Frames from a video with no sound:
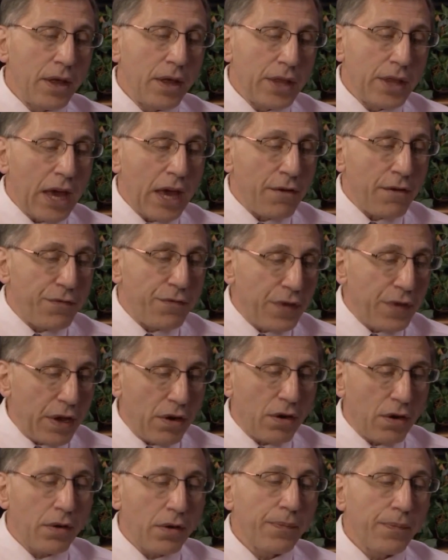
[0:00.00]
they have
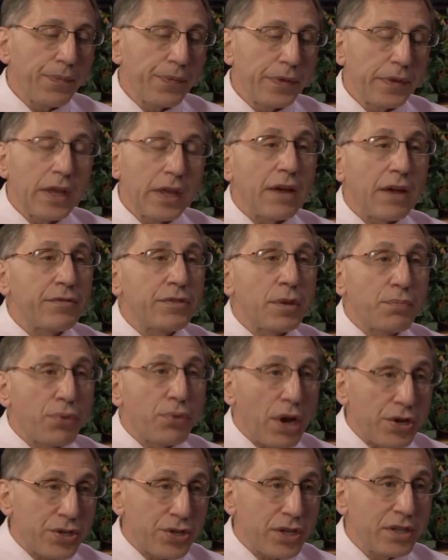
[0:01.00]
fear, they have
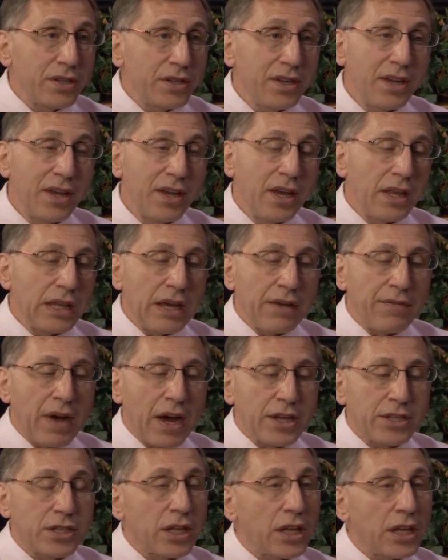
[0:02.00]
depression, they have
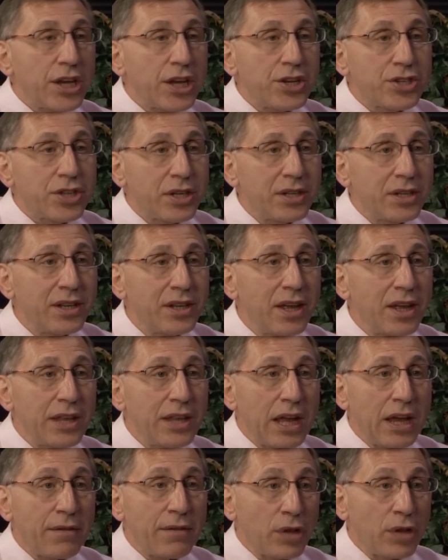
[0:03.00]
isolation,
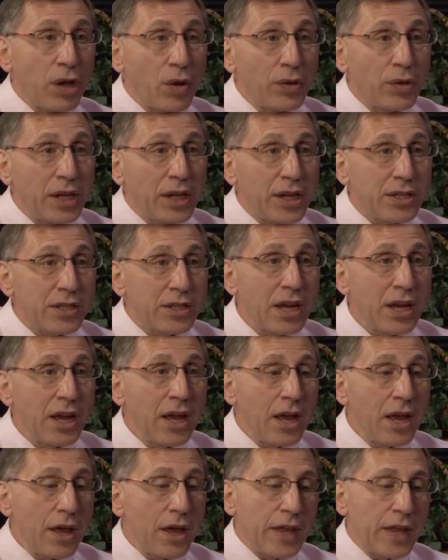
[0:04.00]
they have loneliness,
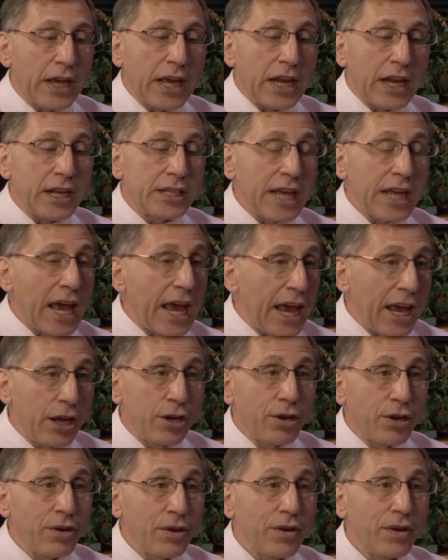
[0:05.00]
they get into
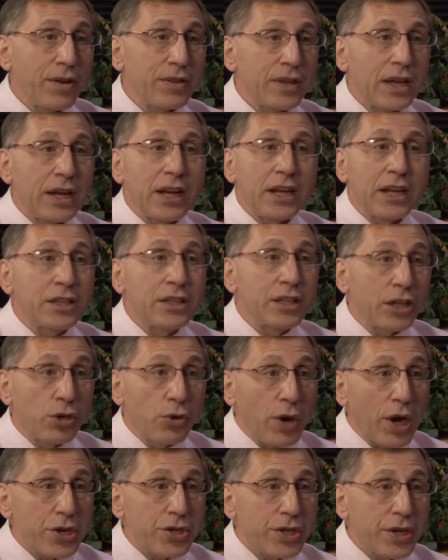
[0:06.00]
anger, then into
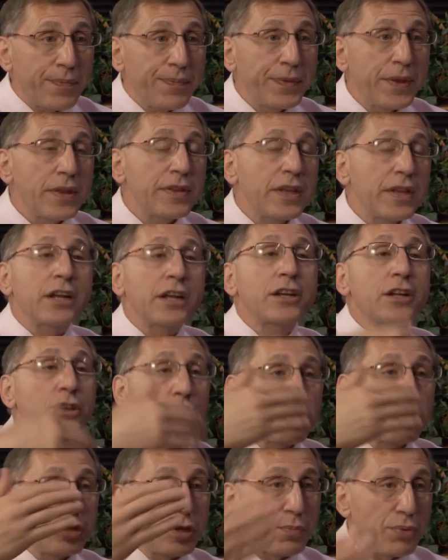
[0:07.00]
aggression, then it can
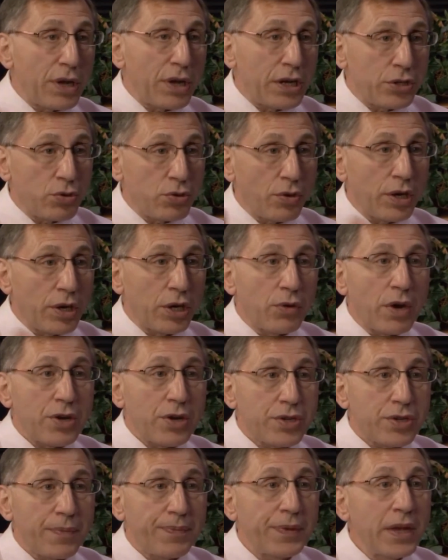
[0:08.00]
go into predatory
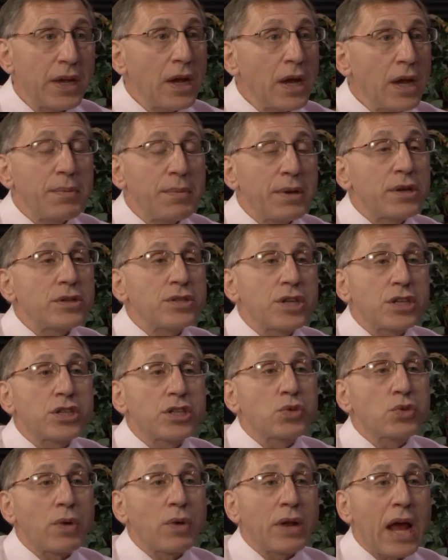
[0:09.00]
aggression. Because
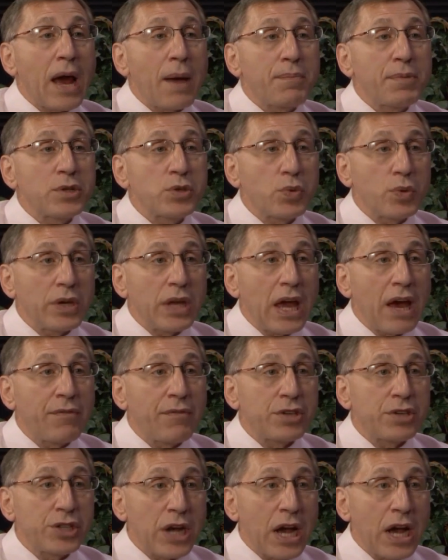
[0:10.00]
this is what happens when you
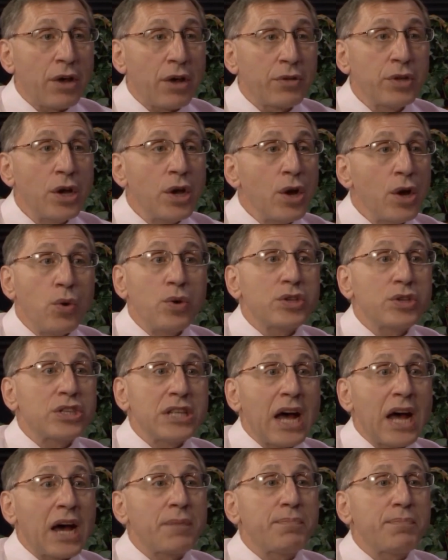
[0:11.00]
have a child who has
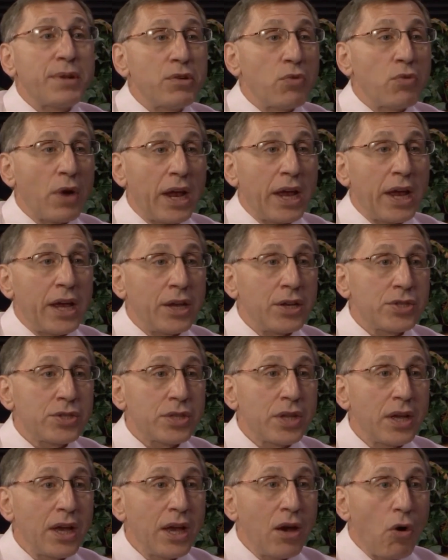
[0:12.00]
not been
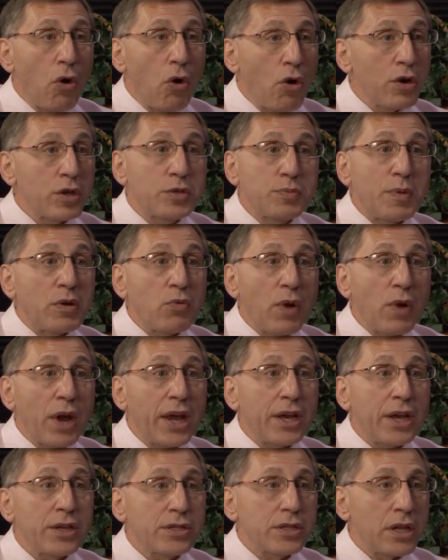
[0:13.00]
raised or has been
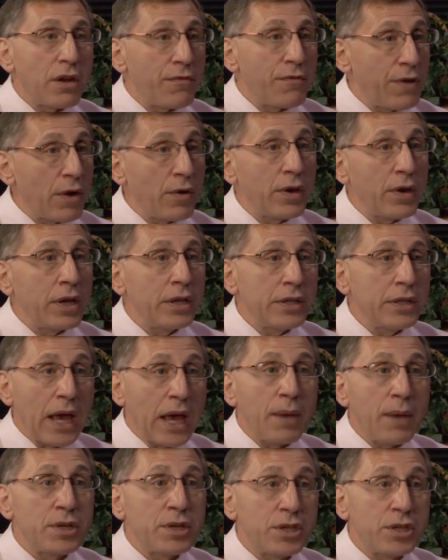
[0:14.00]
raised in a very
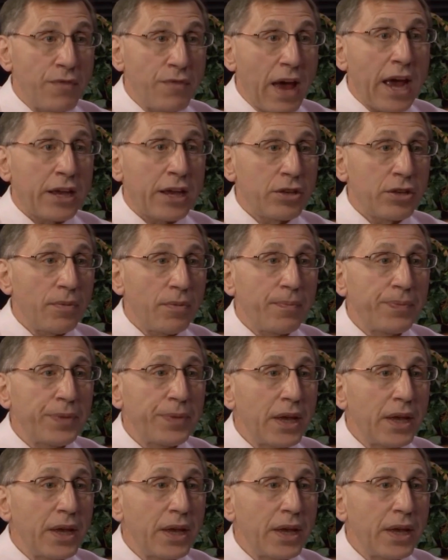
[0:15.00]
damaged vacuum.